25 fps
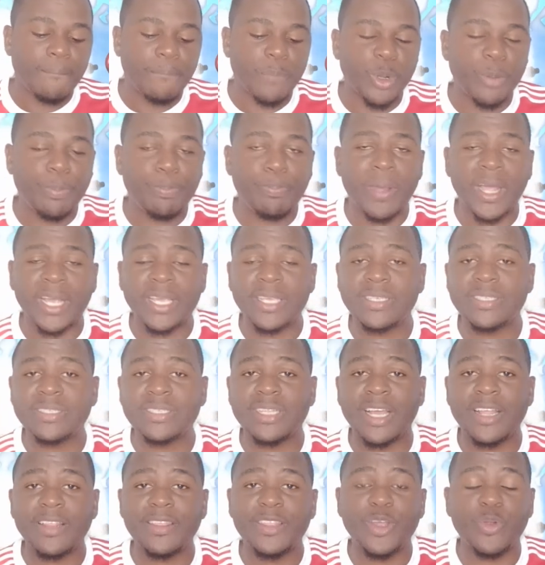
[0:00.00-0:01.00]
but
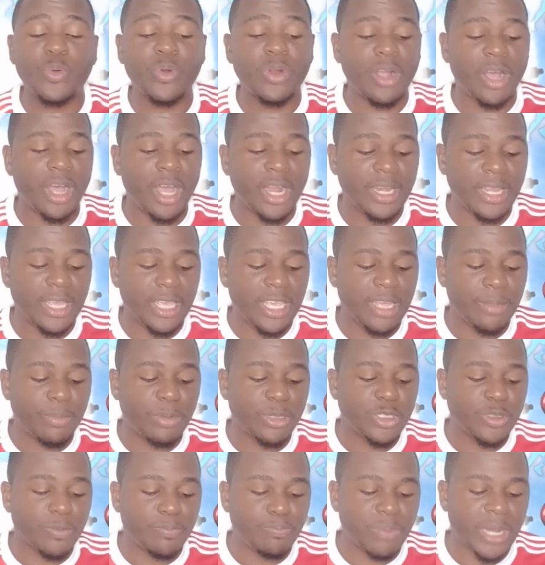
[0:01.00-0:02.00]
Pakistan, they were
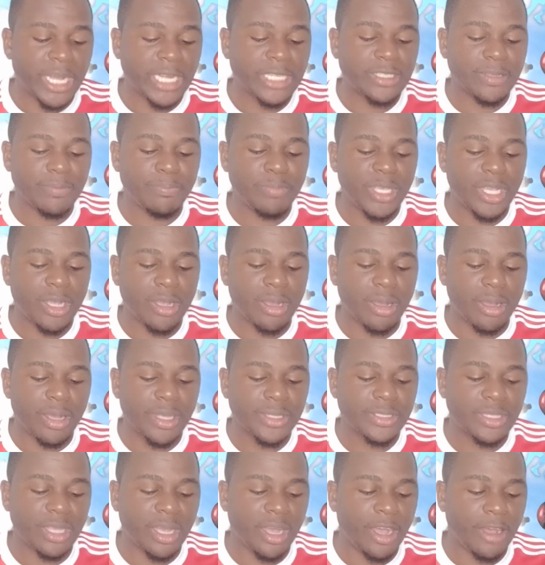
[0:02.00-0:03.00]
unable to bat
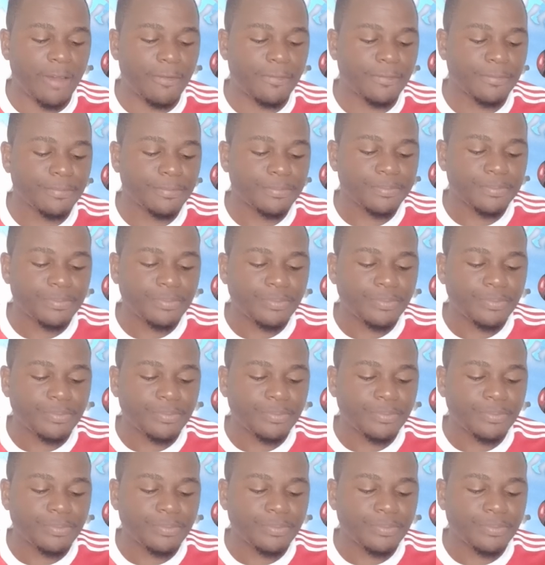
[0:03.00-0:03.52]
because of